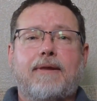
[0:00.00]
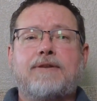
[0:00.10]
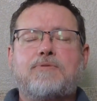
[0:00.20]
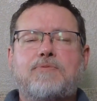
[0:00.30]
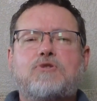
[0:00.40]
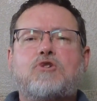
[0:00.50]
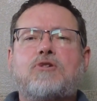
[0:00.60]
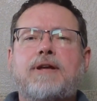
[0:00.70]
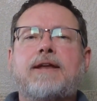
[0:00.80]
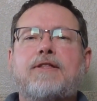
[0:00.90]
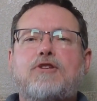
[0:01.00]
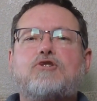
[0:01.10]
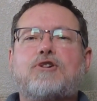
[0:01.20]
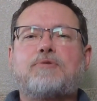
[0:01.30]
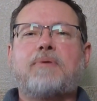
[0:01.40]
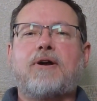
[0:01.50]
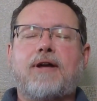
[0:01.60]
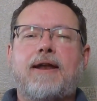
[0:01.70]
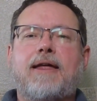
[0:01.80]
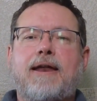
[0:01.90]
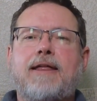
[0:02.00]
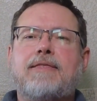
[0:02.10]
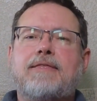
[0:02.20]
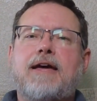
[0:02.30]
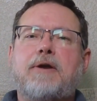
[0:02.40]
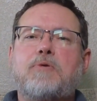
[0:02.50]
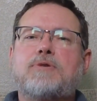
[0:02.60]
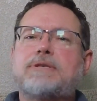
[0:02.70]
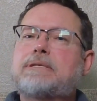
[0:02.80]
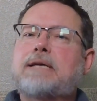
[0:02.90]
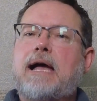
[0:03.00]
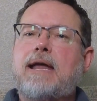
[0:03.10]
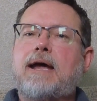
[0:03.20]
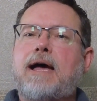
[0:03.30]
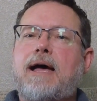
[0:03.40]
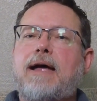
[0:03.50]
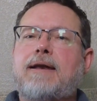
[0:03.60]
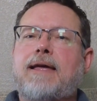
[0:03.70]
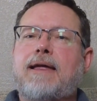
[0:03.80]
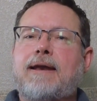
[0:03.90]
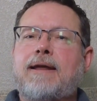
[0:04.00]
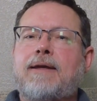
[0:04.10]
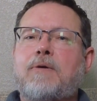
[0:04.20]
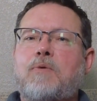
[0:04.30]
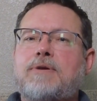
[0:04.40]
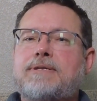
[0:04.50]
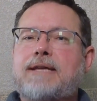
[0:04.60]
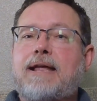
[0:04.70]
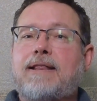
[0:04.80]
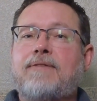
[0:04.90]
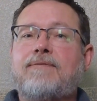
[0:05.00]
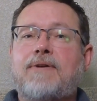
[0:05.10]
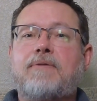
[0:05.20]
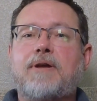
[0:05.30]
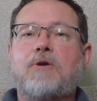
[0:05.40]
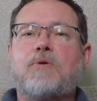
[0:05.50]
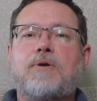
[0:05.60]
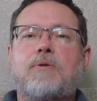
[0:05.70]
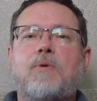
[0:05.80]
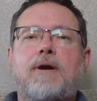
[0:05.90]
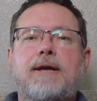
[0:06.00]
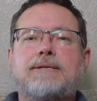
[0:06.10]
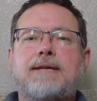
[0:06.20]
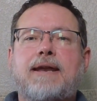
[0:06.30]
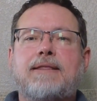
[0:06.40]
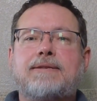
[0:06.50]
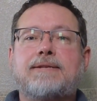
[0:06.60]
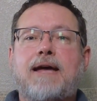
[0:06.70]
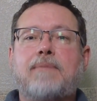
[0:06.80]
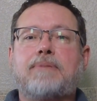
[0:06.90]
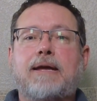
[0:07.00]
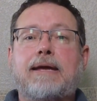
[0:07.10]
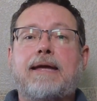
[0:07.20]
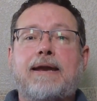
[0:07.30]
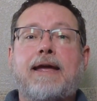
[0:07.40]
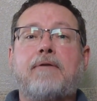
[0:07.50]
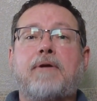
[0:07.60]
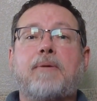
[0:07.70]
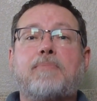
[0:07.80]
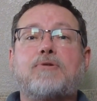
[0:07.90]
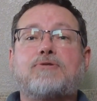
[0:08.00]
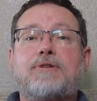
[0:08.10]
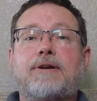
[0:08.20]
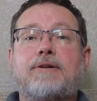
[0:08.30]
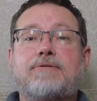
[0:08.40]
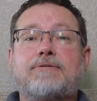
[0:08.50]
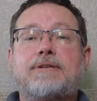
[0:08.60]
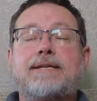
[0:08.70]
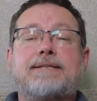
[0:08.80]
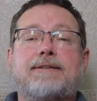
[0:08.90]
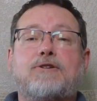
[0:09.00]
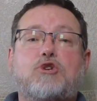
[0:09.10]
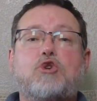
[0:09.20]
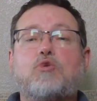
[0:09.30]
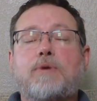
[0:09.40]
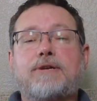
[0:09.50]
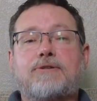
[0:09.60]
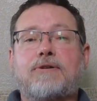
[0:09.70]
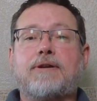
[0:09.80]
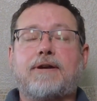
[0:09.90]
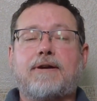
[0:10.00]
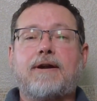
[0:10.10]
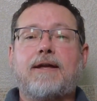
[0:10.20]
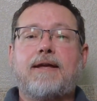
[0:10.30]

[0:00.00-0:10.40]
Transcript: As I was turning into the church parking lot, I thought it was kind of odd that it was at the very corner where I sat at the stoplight getting angry at bumper stickers less than 2 weeks earlier.